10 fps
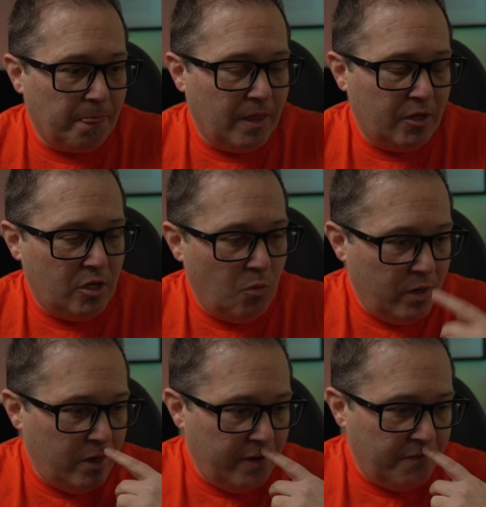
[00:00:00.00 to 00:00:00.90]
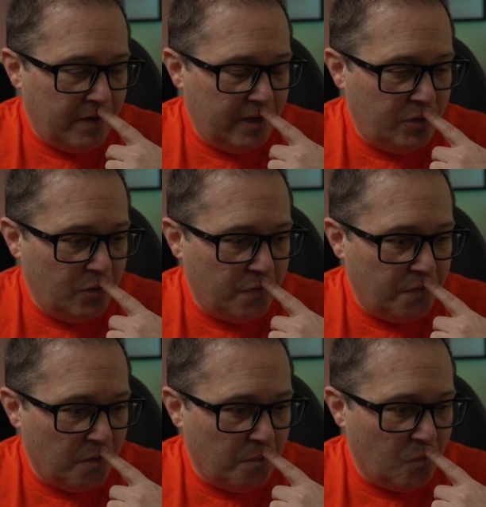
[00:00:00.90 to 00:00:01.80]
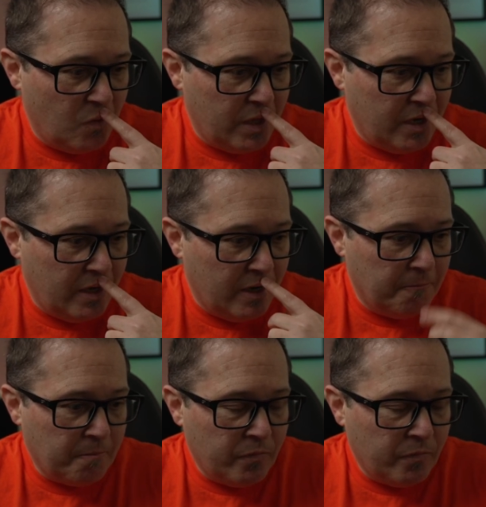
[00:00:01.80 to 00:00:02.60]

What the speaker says: Actually, I wonder if I do it from within here.